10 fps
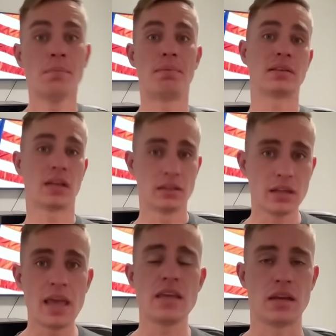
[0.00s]
But the
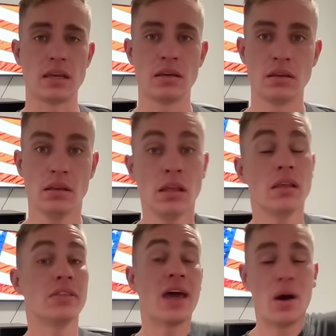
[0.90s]
lady
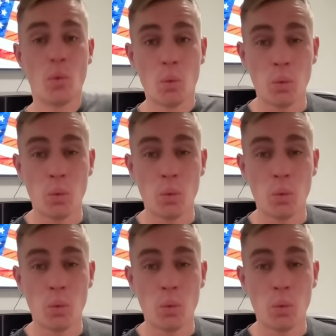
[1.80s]
that